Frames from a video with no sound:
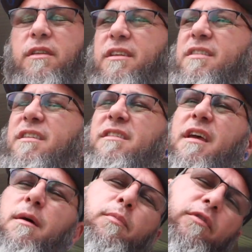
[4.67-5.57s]
this is
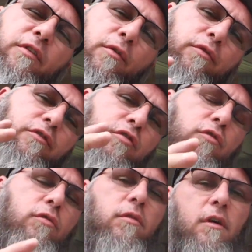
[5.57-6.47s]
episode
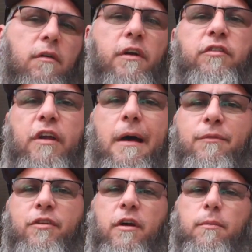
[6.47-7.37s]
2 of our
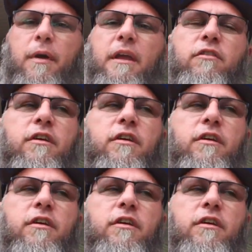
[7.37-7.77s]
shop truck paint